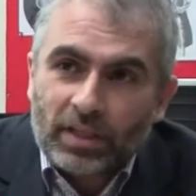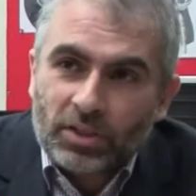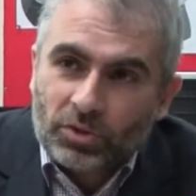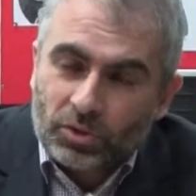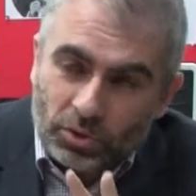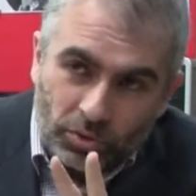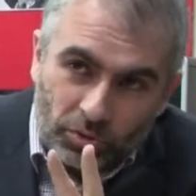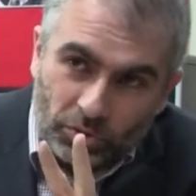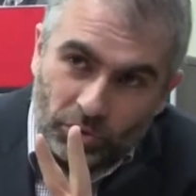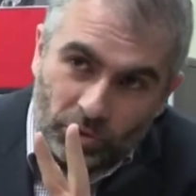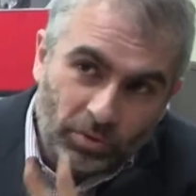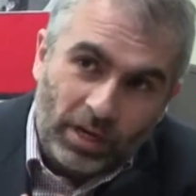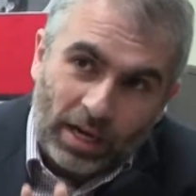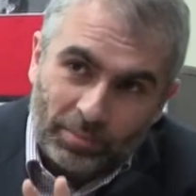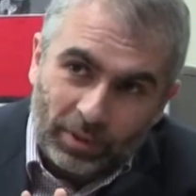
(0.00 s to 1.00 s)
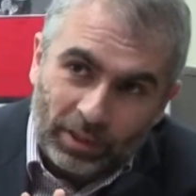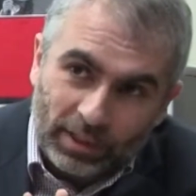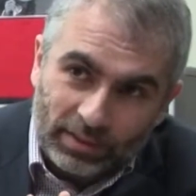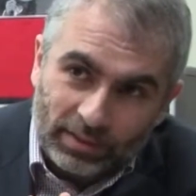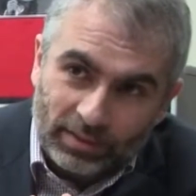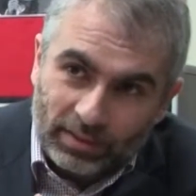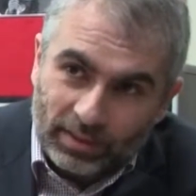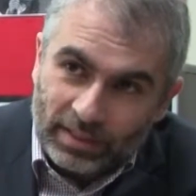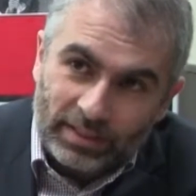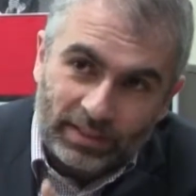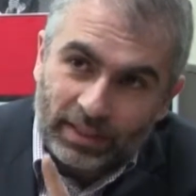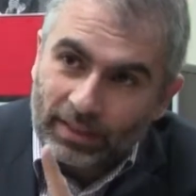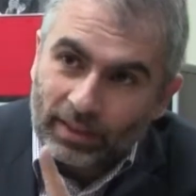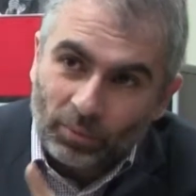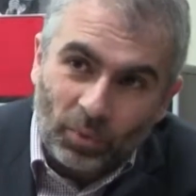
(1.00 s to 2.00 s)
is to use 2 cameras
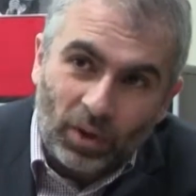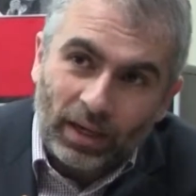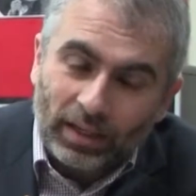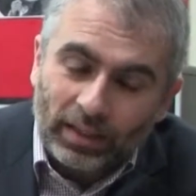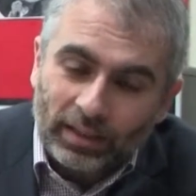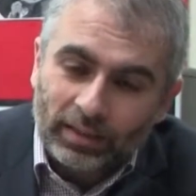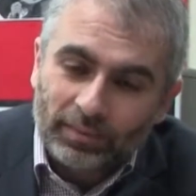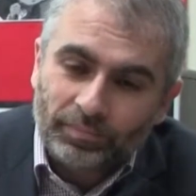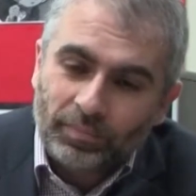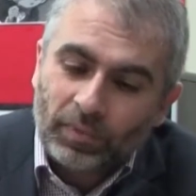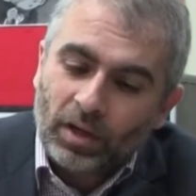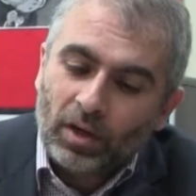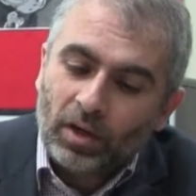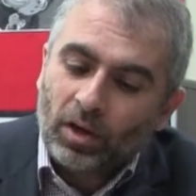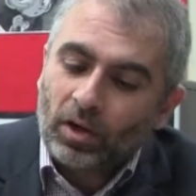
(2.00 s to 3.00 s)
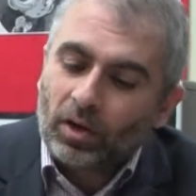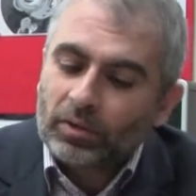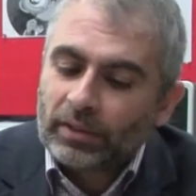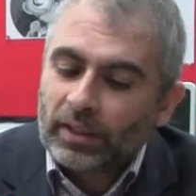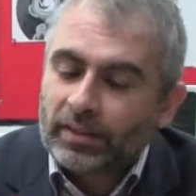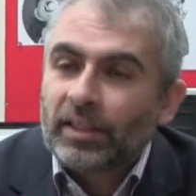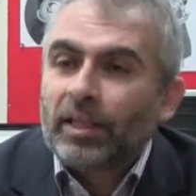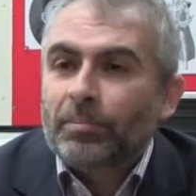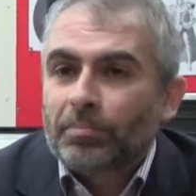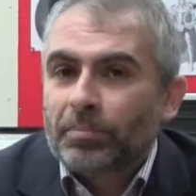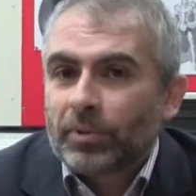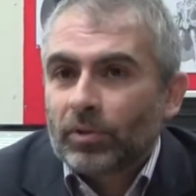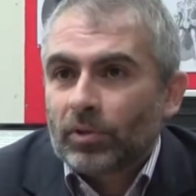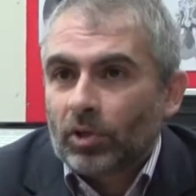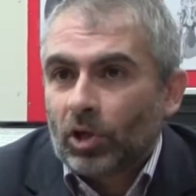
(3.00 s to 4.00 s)
instead of 1 on the tip
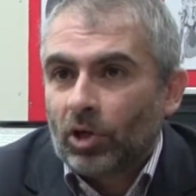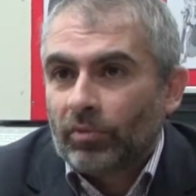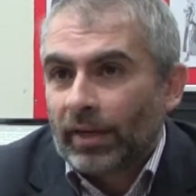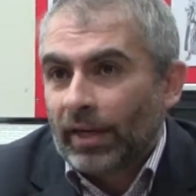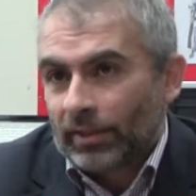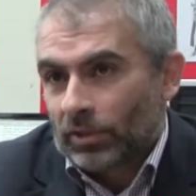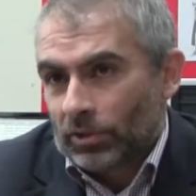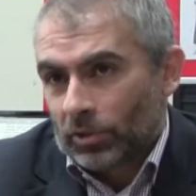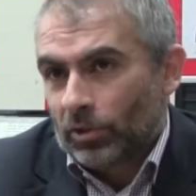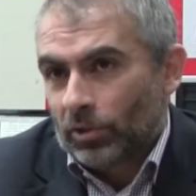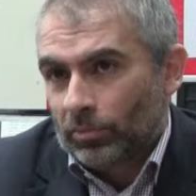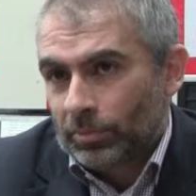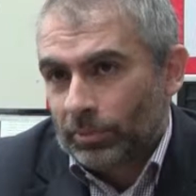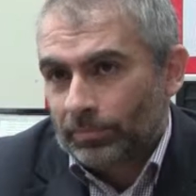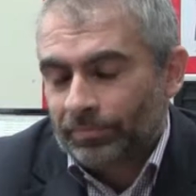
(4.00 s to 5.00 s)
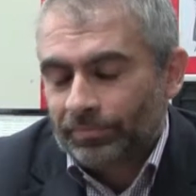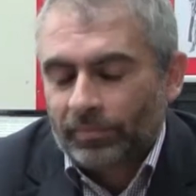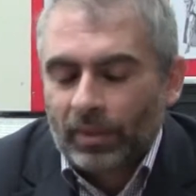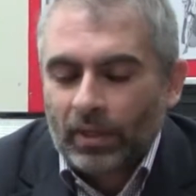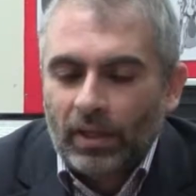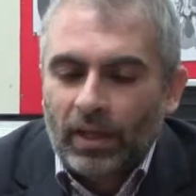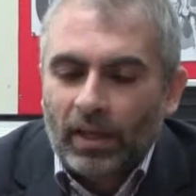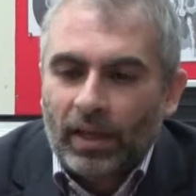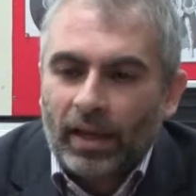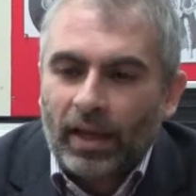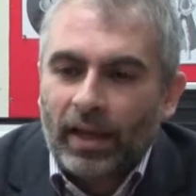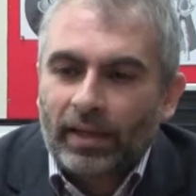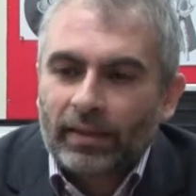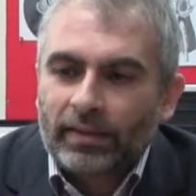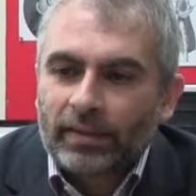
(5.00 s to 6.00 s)
of an endoscope.
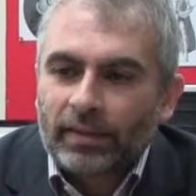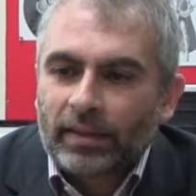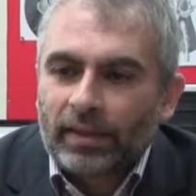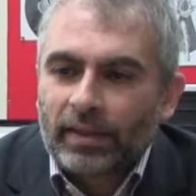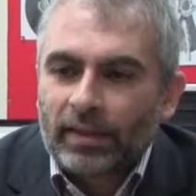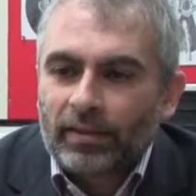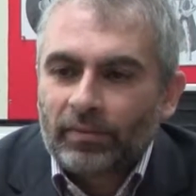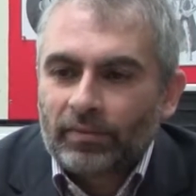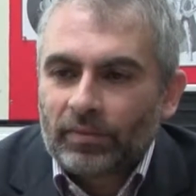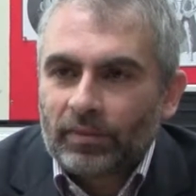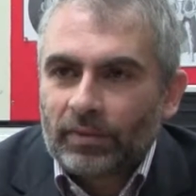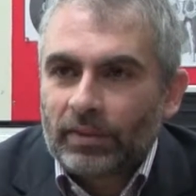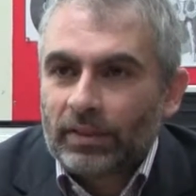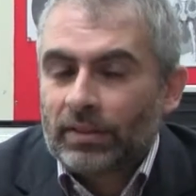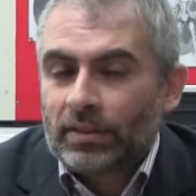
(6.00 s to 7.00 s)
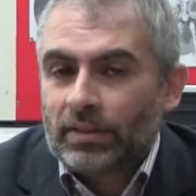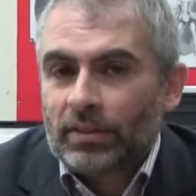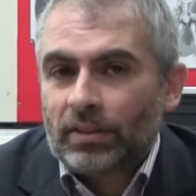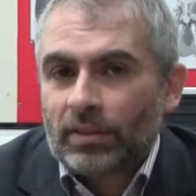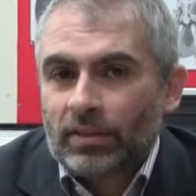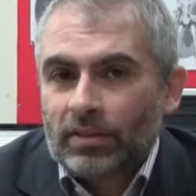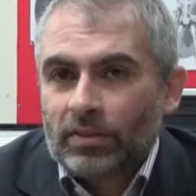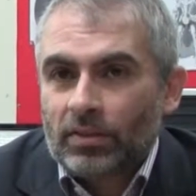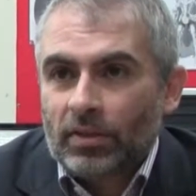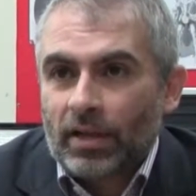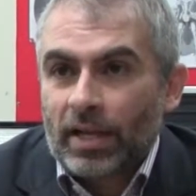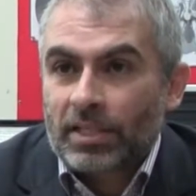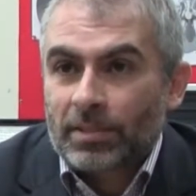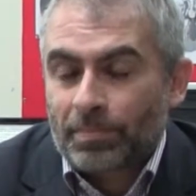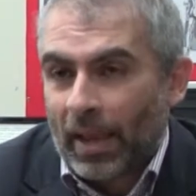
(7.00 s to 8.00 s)
And this is
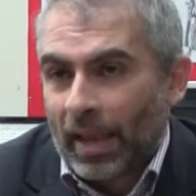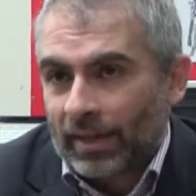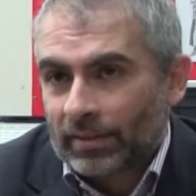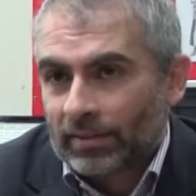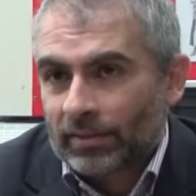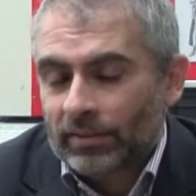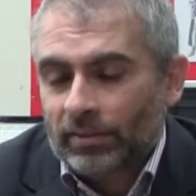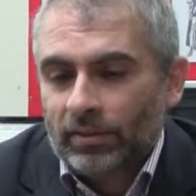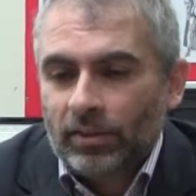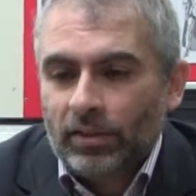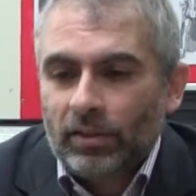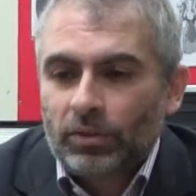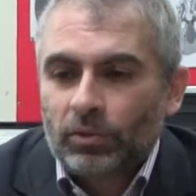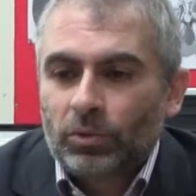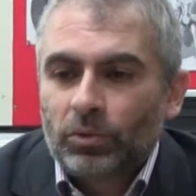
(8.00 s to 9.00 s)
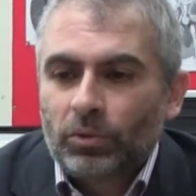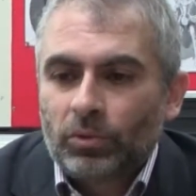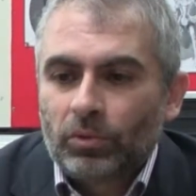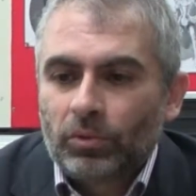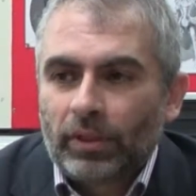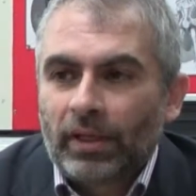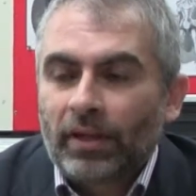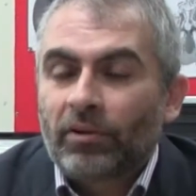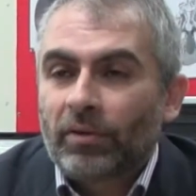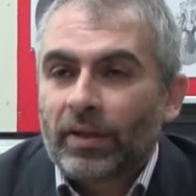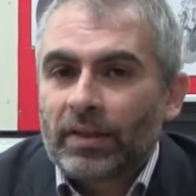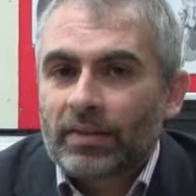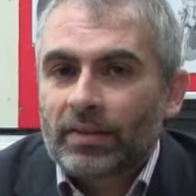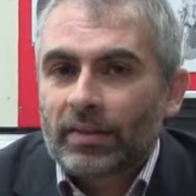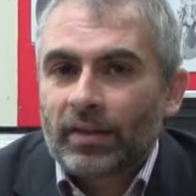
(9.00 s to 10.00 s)
expected to
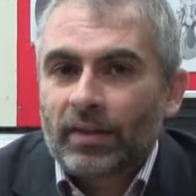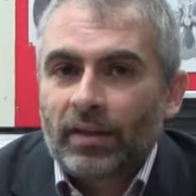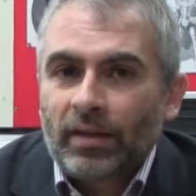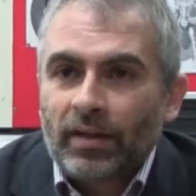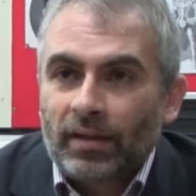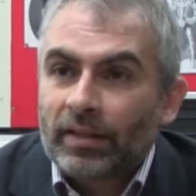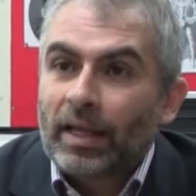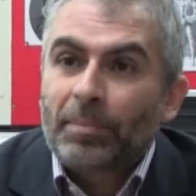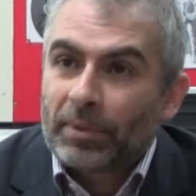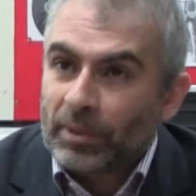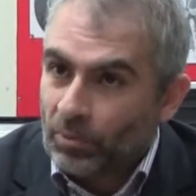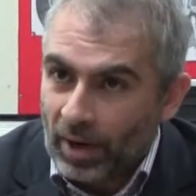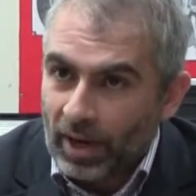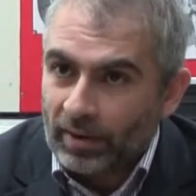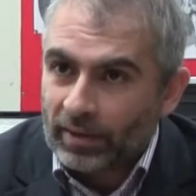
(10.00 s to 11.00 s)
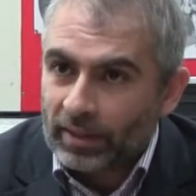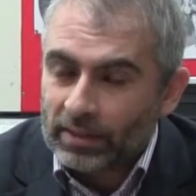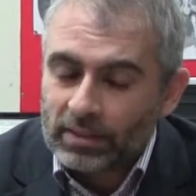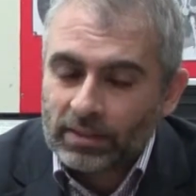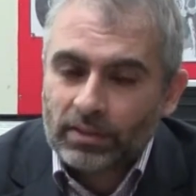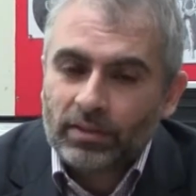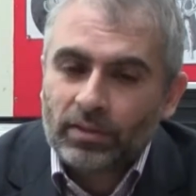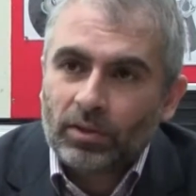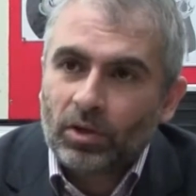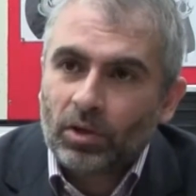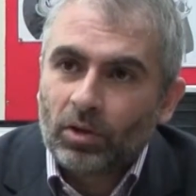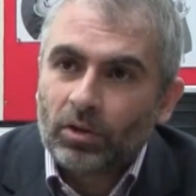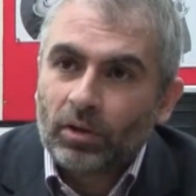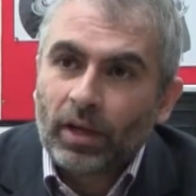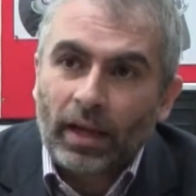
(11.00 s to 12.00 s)
increase depth awareness
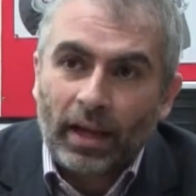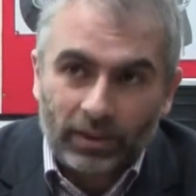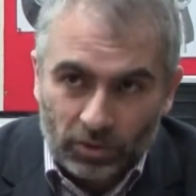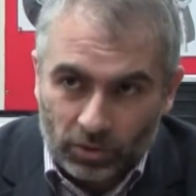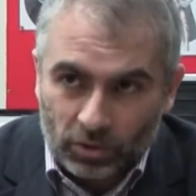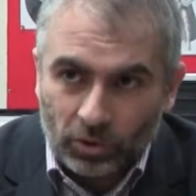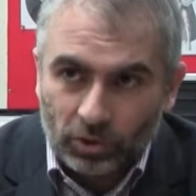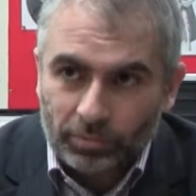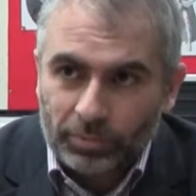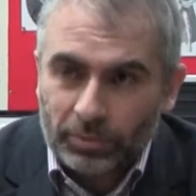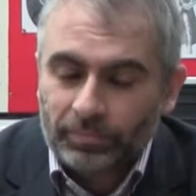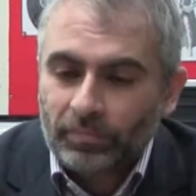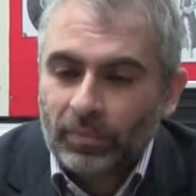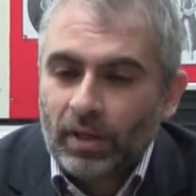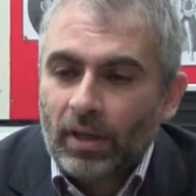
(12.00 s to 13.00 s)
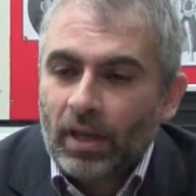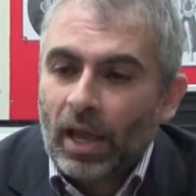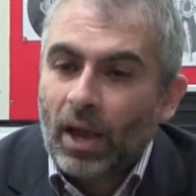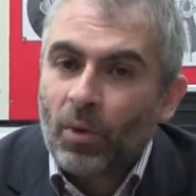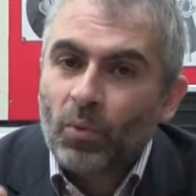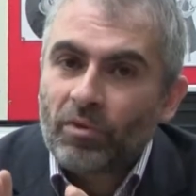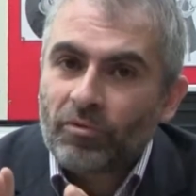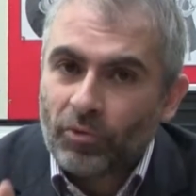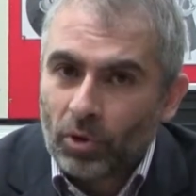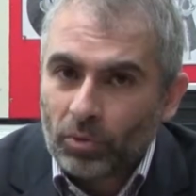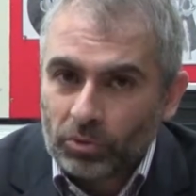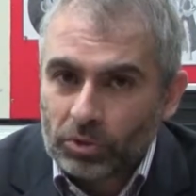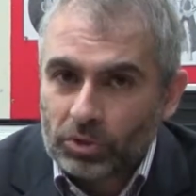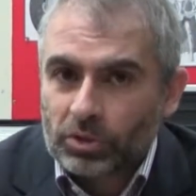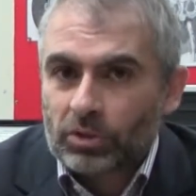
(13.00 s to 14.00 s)
on endoscope. And
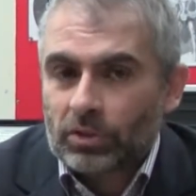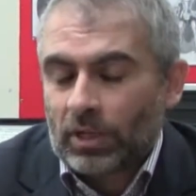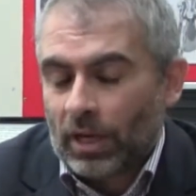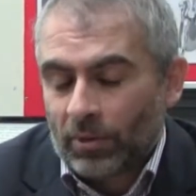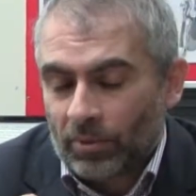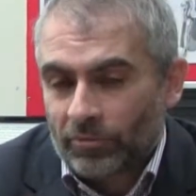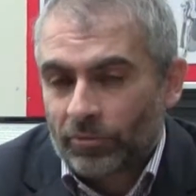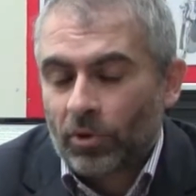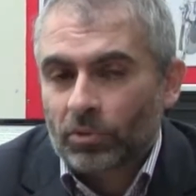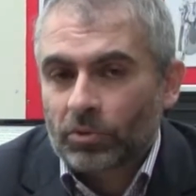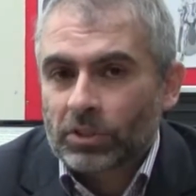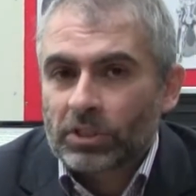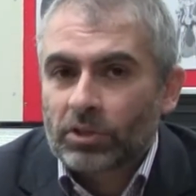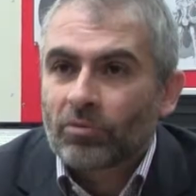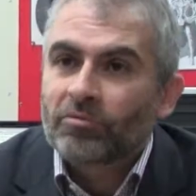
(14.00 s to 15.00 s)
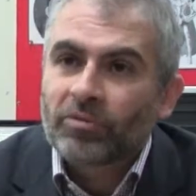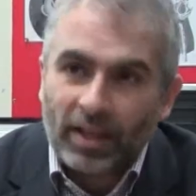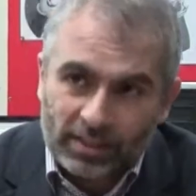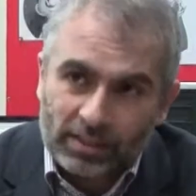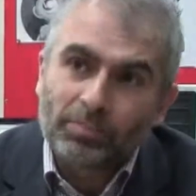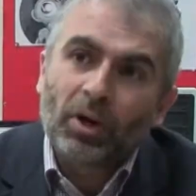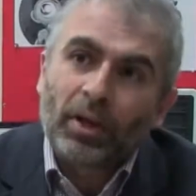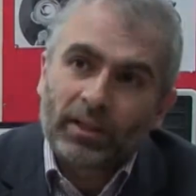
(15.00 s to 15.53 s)
our focus is on flexible